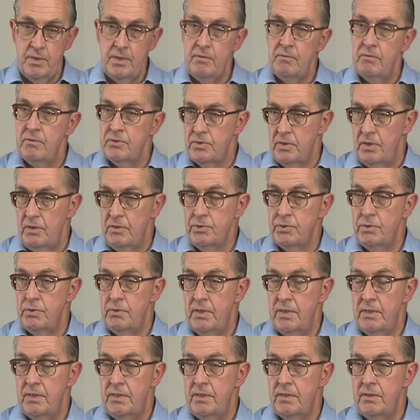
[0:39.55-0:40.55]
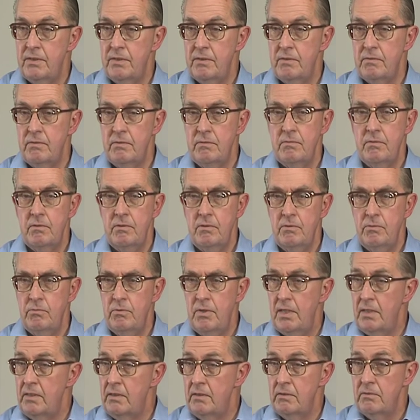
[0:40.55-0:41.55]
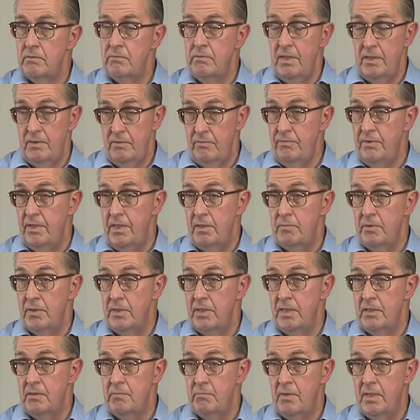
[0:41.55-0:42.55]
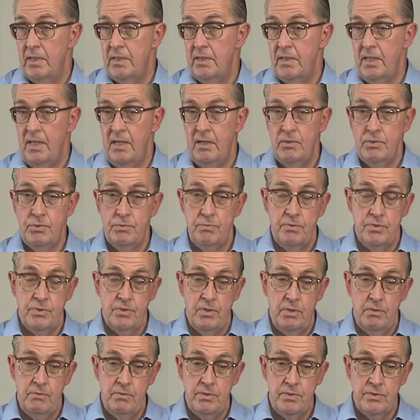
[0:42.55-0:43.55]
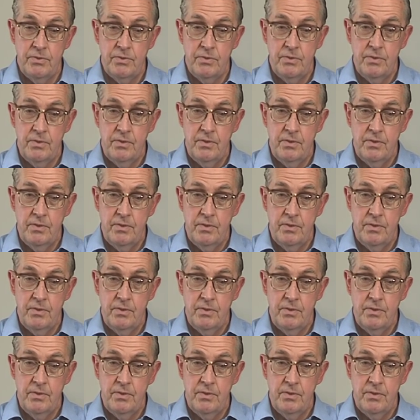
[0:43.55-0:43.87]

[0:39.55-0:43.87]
it was also a well-read family, and my house was always